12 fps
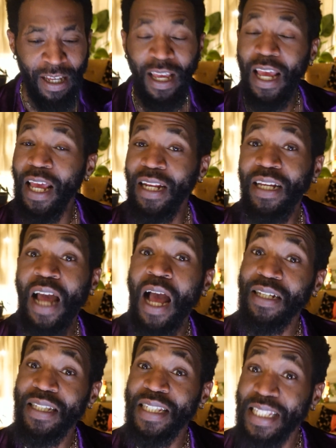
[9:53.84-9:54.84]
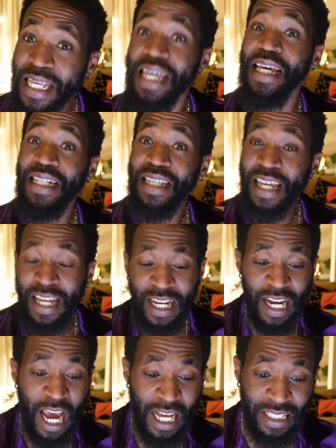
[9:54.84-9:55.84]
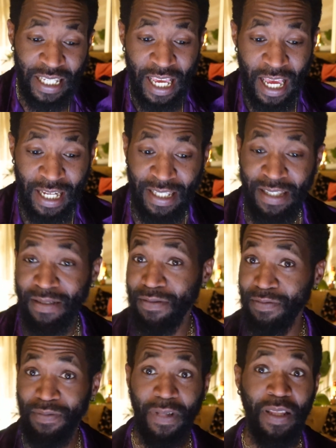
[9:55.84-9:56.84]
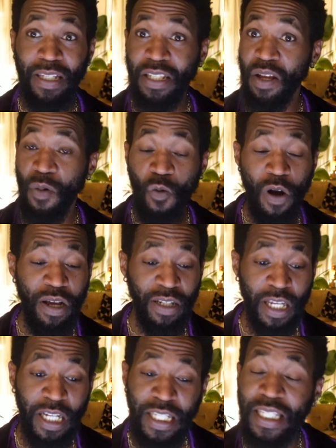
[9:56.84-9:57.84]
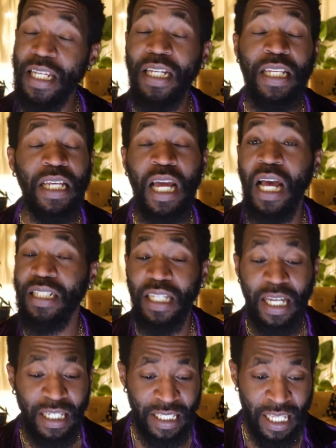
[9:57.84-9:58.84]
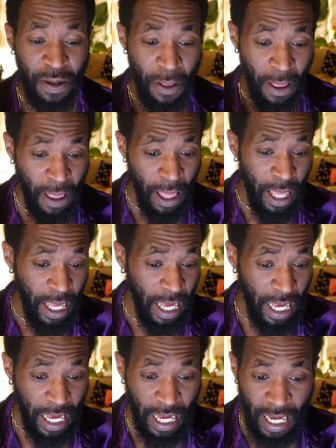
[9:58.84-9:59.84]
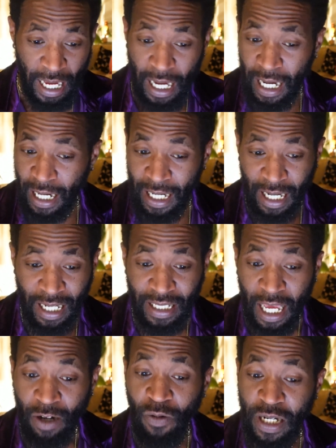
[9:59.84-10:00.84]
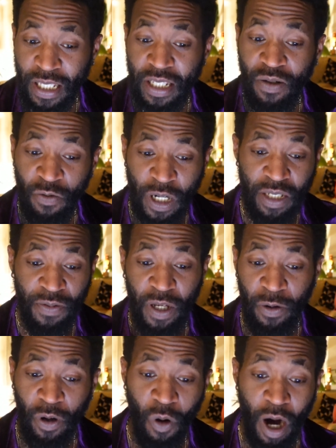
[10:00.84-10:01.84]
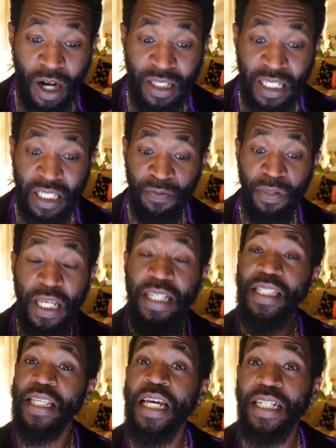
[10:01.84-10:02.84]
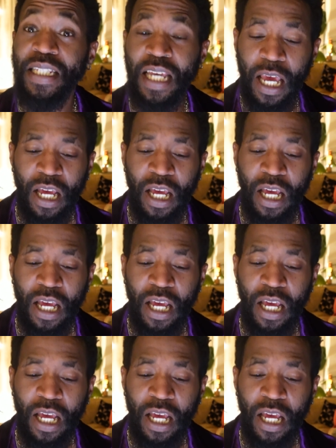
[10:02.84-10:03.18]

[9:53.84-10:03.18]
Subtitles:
And consent in context. That's number one, the consent in the context. Unlike racism, race play requires explicit